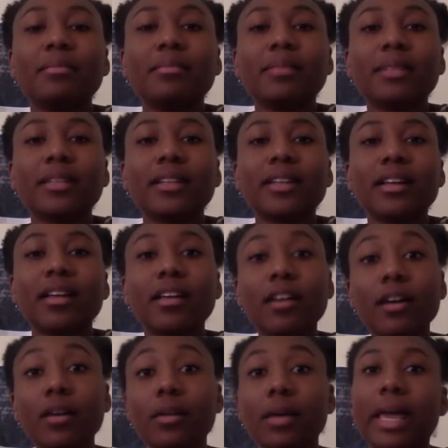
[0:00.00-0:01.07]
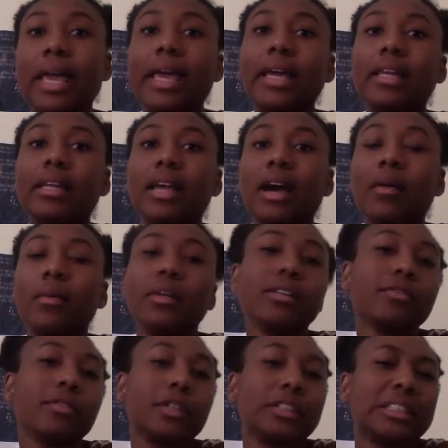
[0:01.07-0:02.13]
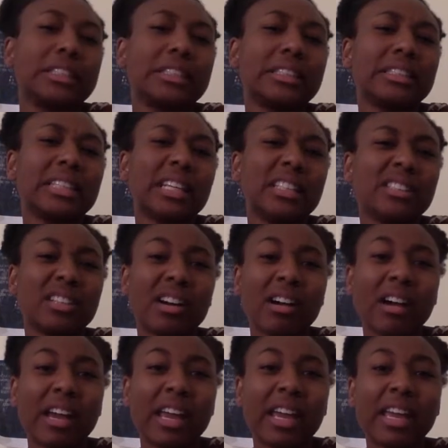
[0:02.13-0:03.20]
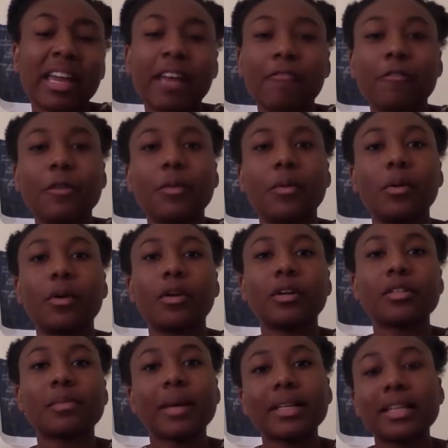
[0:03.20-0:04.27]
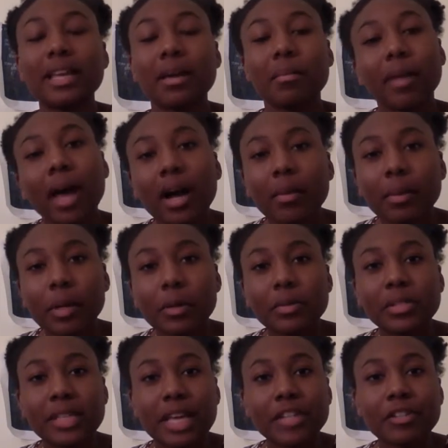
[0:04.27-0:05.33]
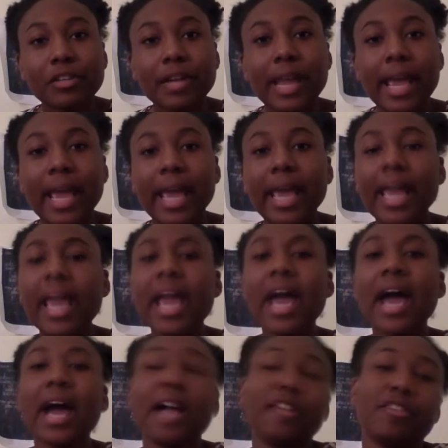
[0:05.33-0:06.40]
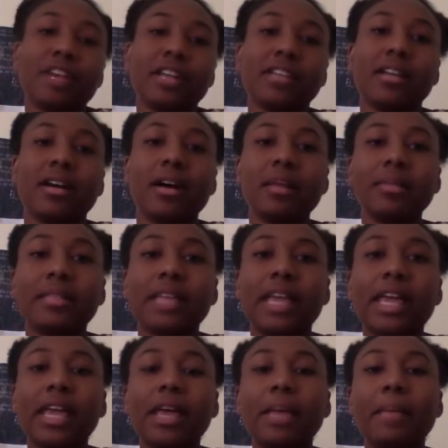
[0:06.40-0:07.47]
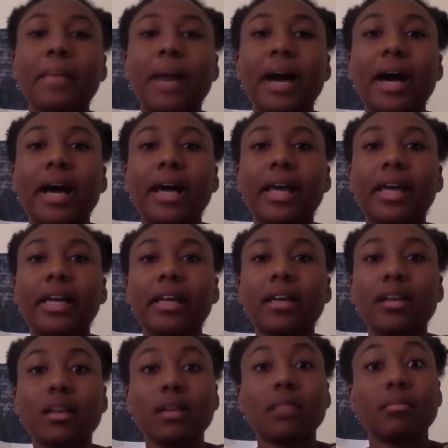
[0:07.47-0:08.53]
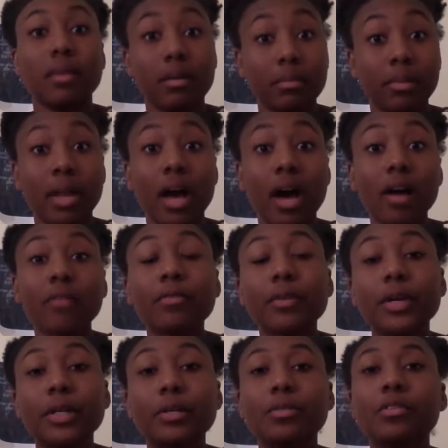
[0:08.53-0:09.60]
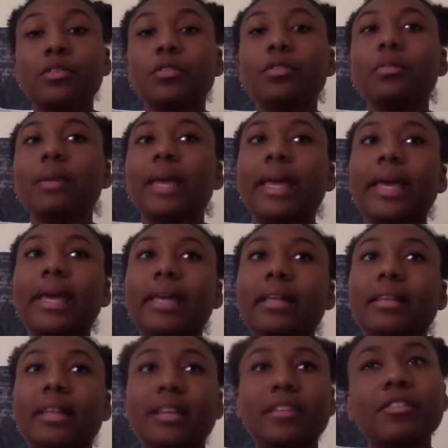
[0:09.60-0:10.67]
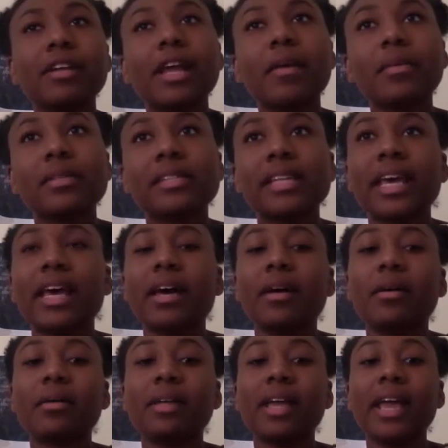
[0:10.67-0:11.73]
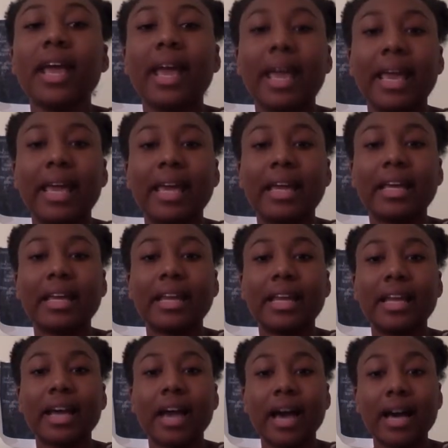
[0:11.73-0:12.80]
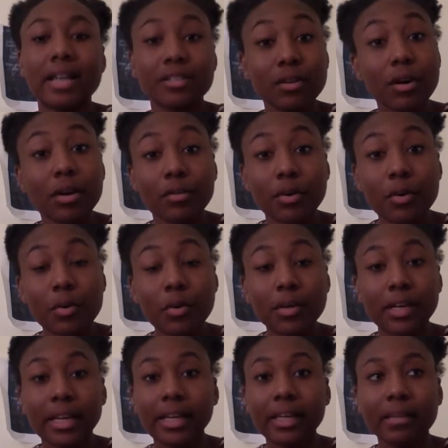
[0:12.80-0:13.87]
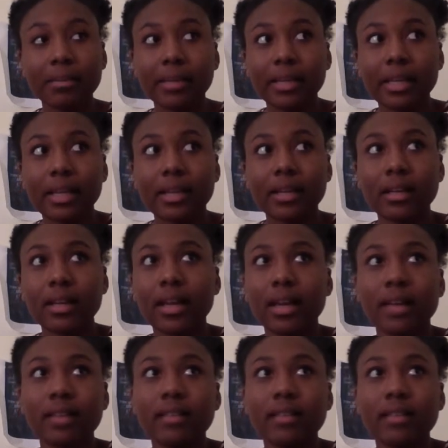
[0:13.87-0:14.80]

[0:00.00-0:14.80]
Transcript: But hello, and I want to first say sorry if you were expecting a blog post yesterday. I tried to update my blog for YouTube, and the internet was down, and I saw it recording, but then